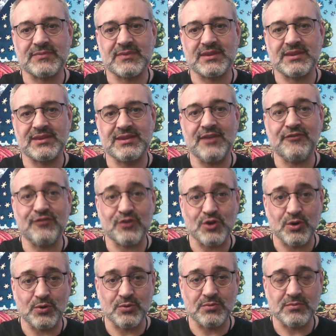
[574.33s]

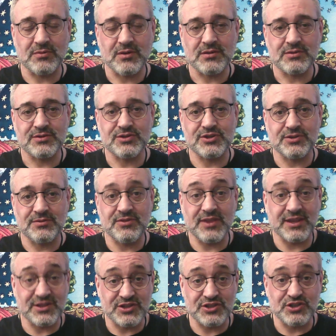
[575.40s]
difficult thing
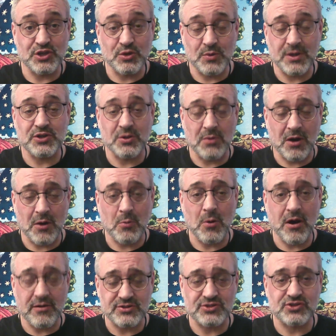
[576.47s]
to do when you are
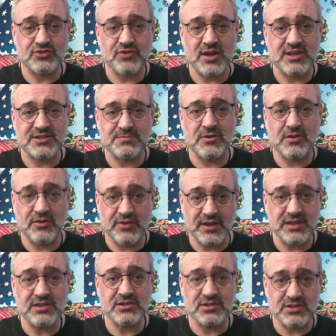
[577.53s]
worried and stressed, but the thing
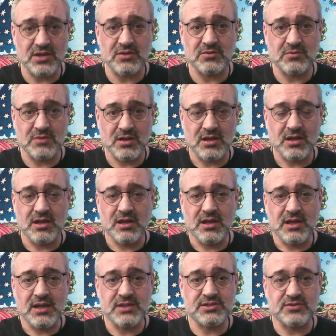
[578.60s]
to do
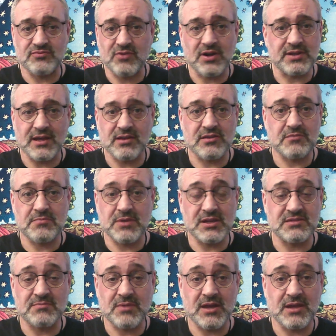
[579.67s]
is to write down on a piece of
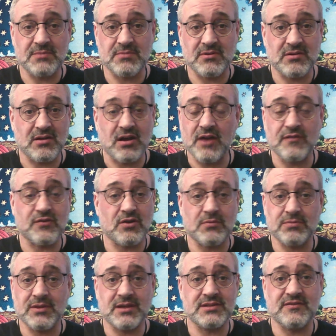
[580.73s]
paper, I've got
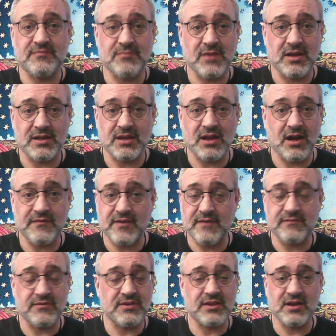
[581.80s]
plenty of money, I have
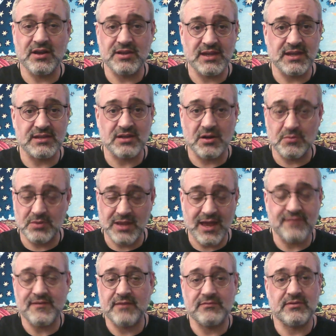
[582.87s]
everything I need, I will have
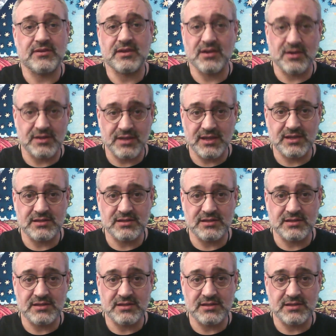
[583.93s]
everything I need.